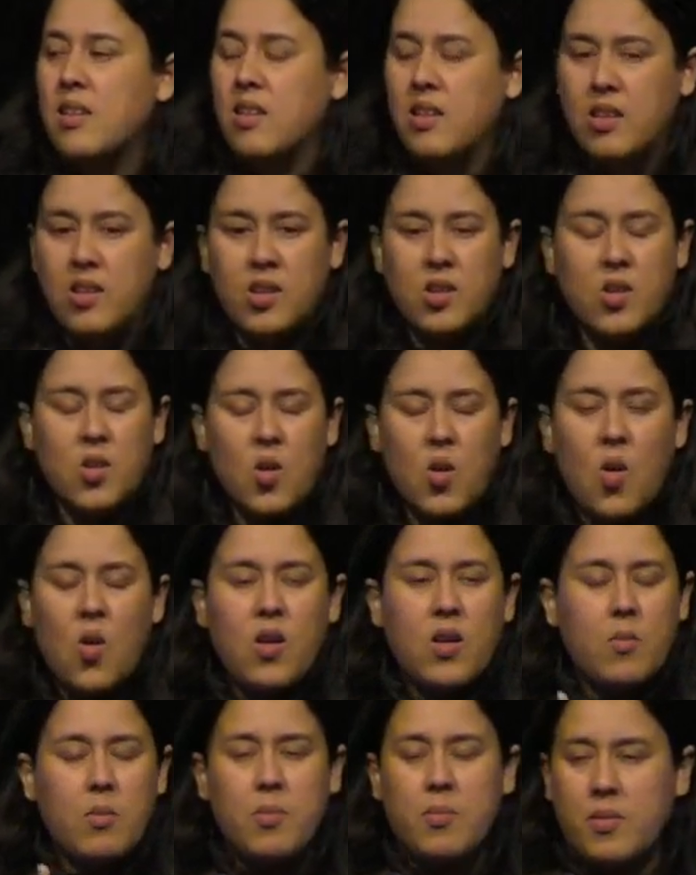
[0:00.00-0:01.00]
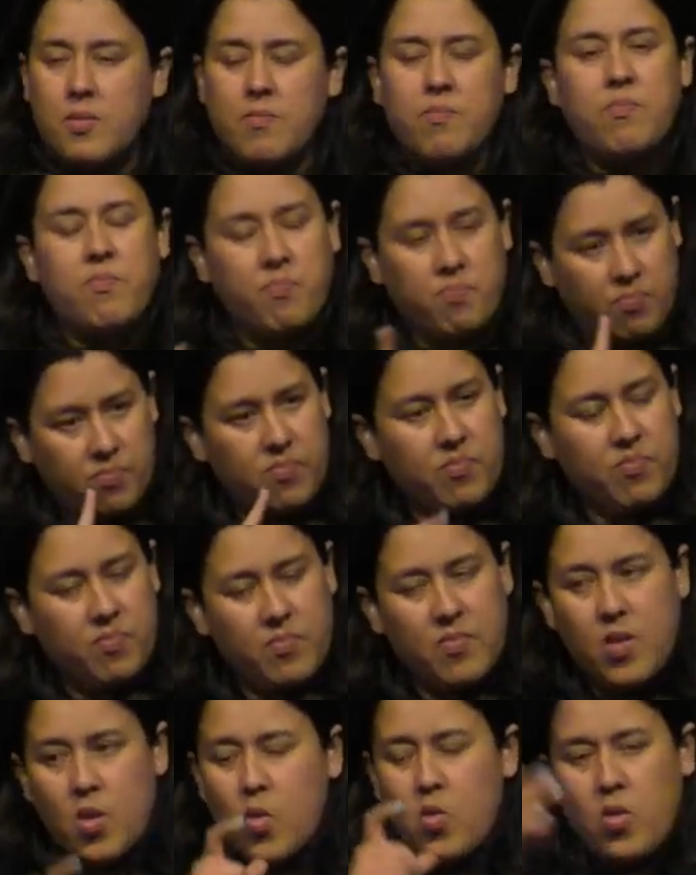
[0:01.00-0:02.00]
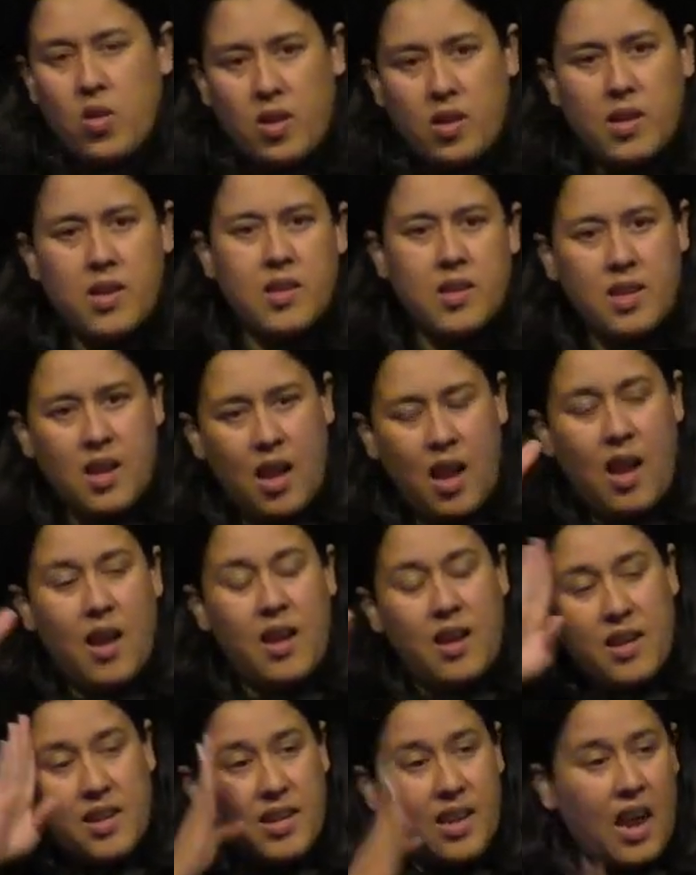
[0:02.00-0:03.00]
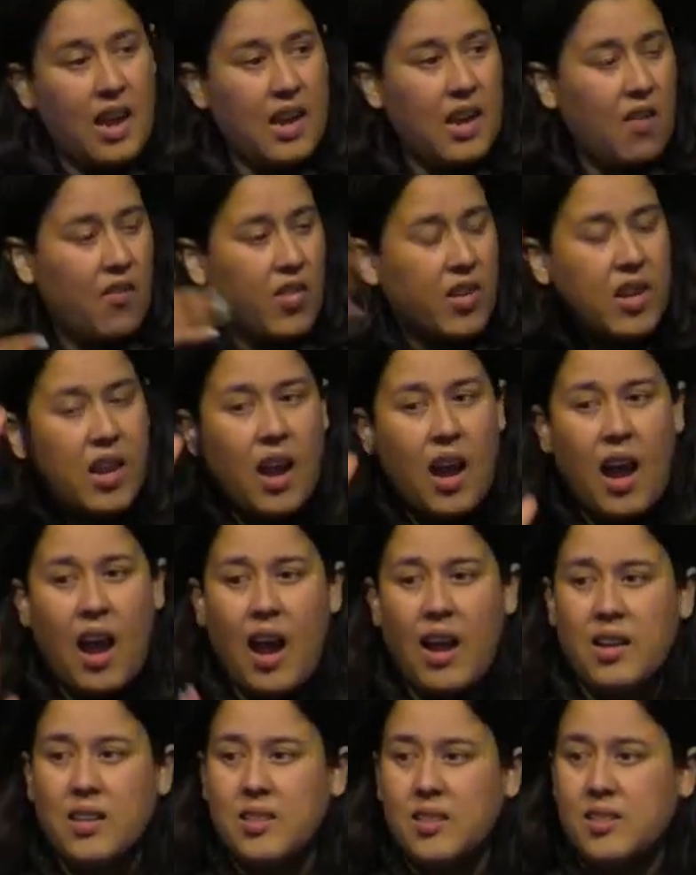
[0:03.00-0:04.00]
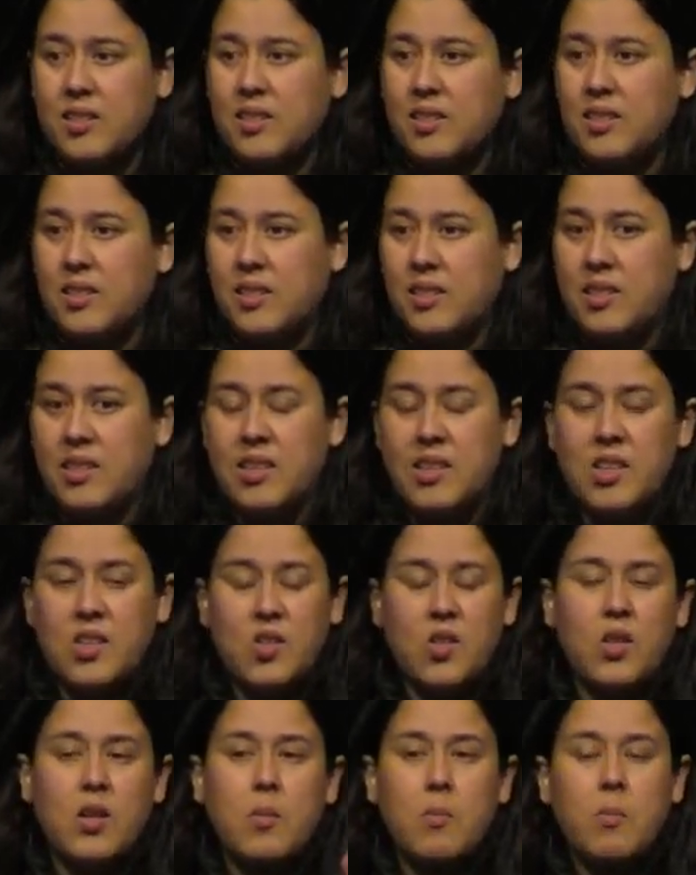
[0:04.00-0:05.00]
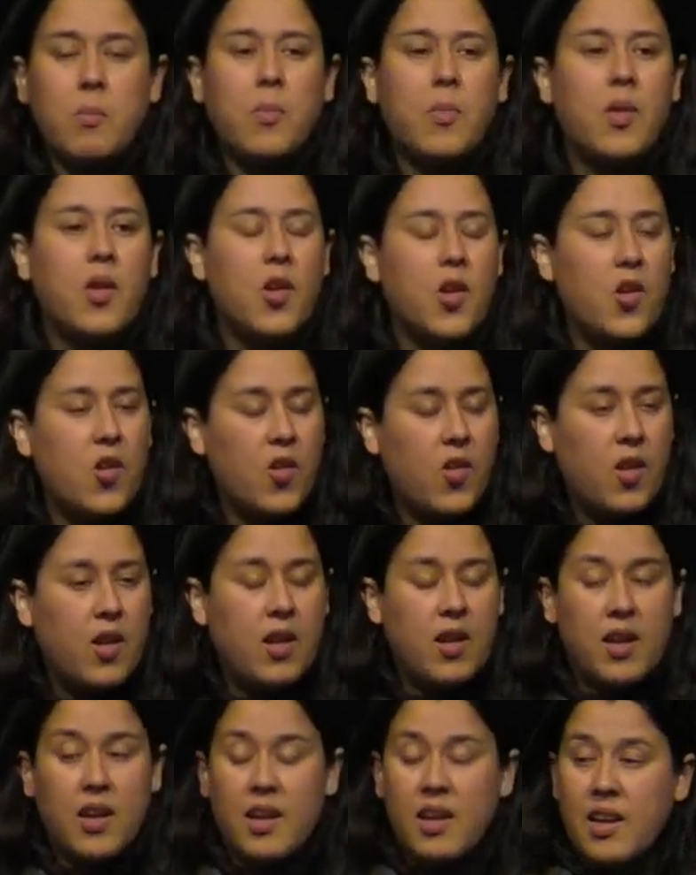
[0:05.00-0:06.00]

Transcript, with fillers: Because he rose from the grave, right? Every year we celebrate Easter and we remember Jesus rose from the dead.